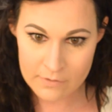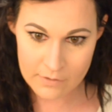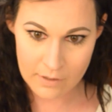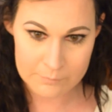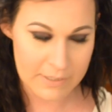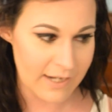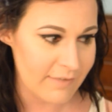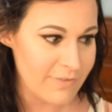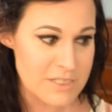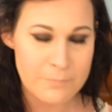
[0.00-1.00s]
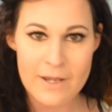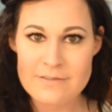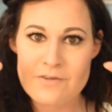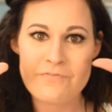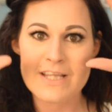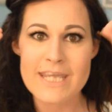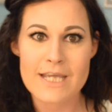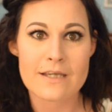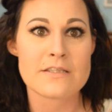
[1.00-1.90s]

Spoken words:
Gotta have those brows on fleek.